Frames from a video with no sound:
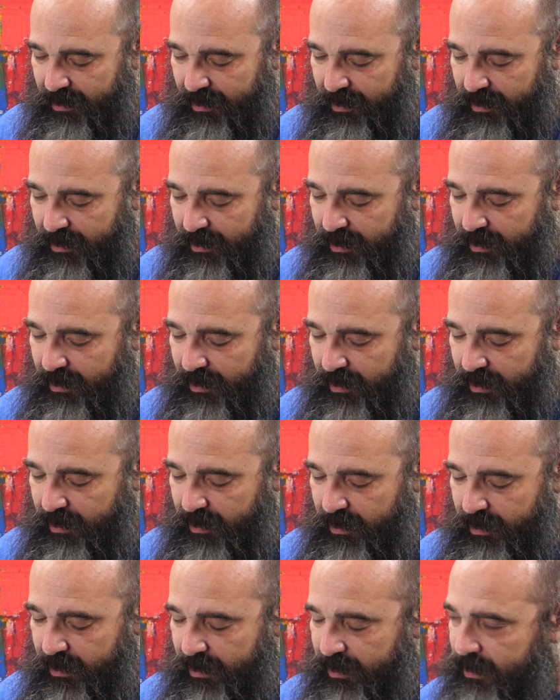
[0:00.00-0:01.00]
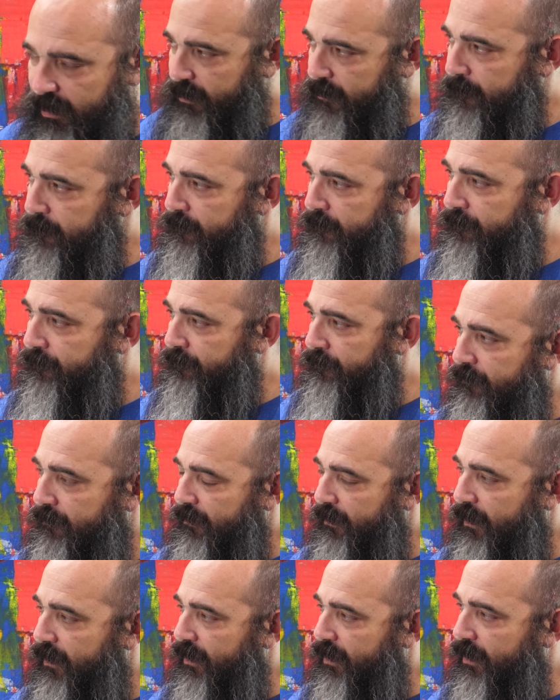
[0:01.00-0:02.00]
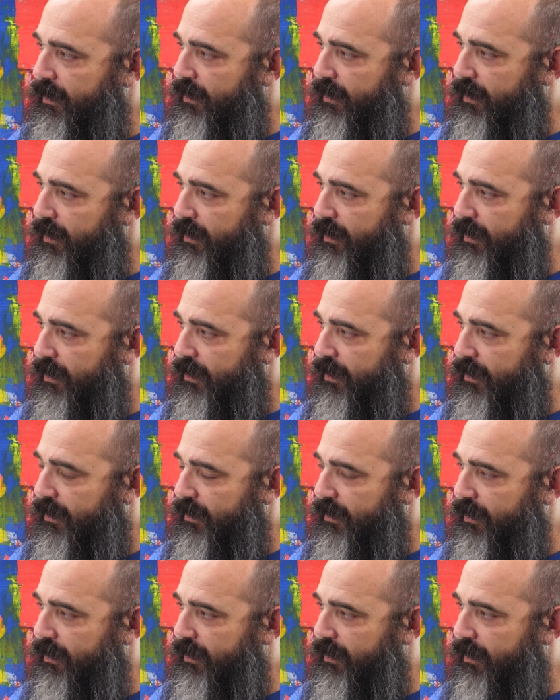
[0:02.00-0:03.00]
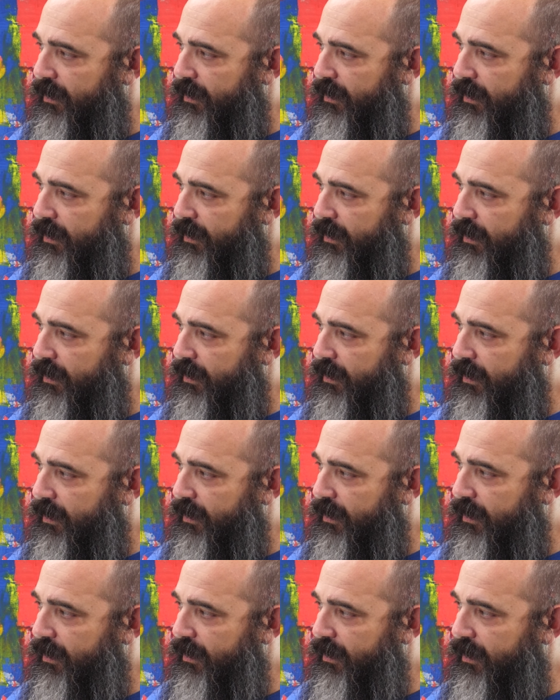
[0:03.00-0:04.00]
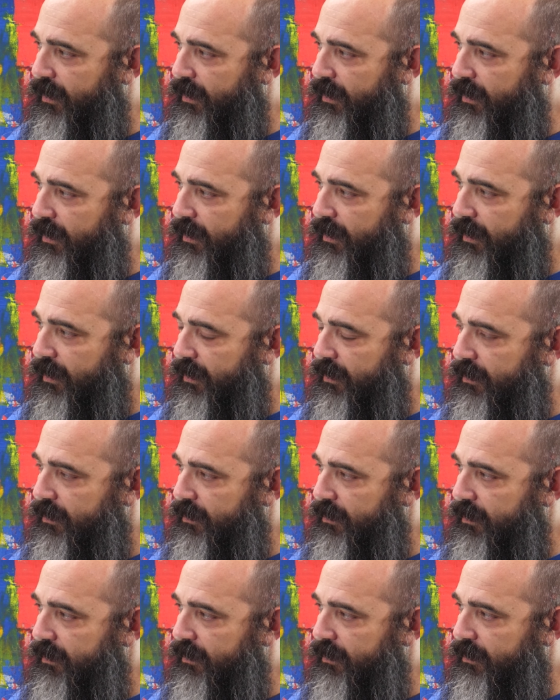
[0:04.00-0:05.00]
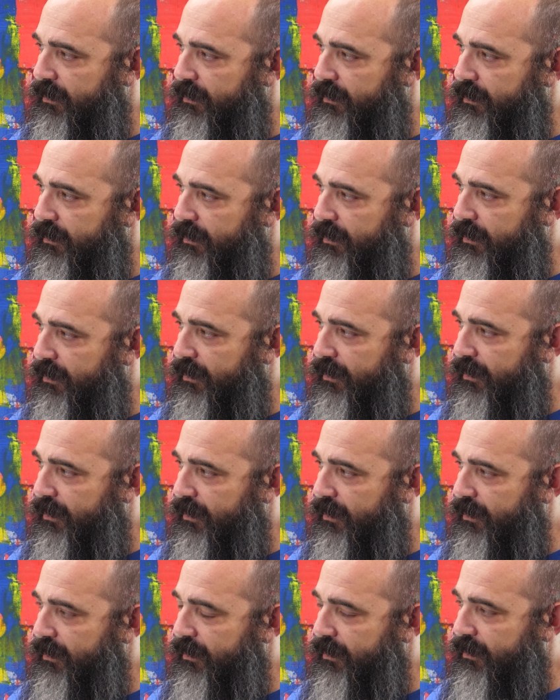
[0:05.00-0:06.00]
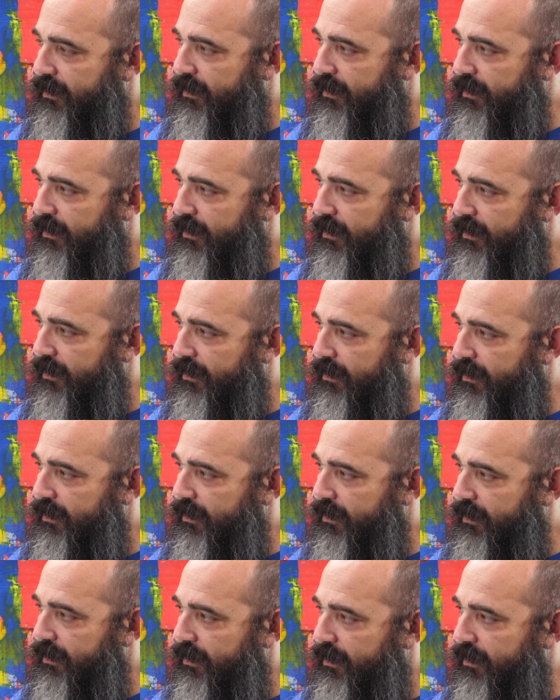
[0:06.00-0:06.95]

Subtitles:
The person shown says nothing.